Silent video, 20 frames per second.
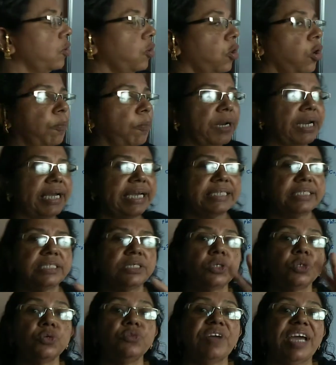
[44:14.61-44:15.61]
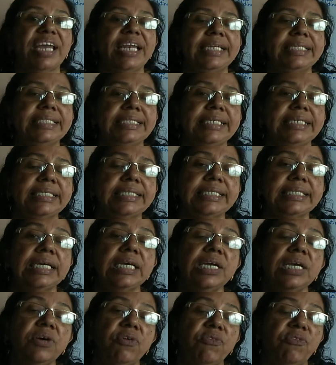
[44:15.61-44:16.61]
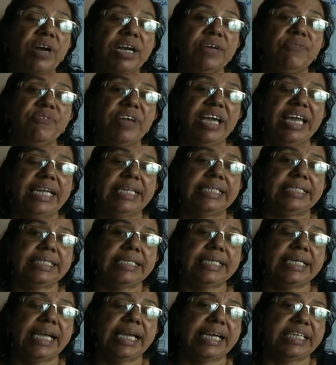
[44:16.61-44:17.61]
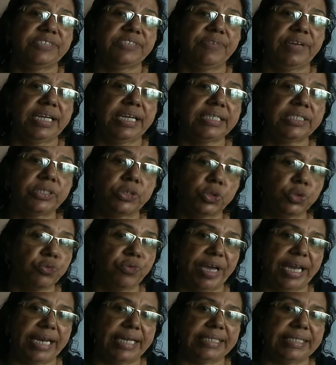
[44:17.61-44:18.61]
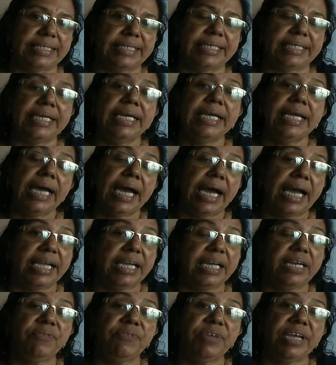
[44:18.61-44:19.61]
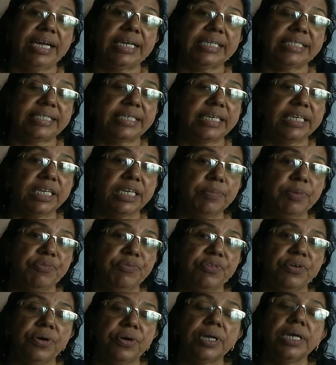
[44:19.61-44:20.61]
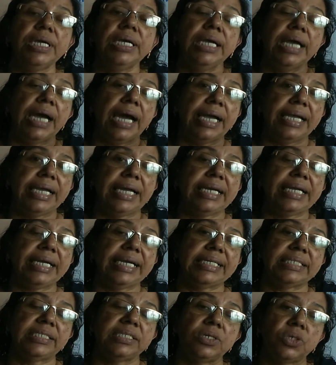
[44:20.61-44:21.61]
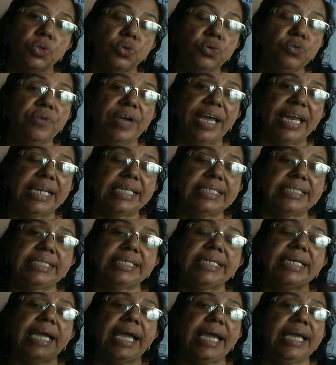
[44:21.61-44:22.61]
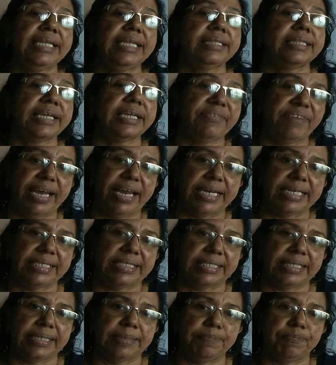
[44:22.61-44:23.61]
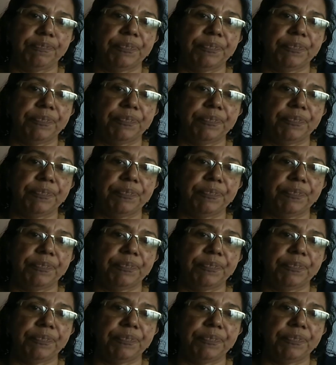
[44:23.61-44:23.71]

Copper has 2 valencies, 1 valency as well as 2 valency. Iron we had studied before, iron has 2 valency and 3 valency.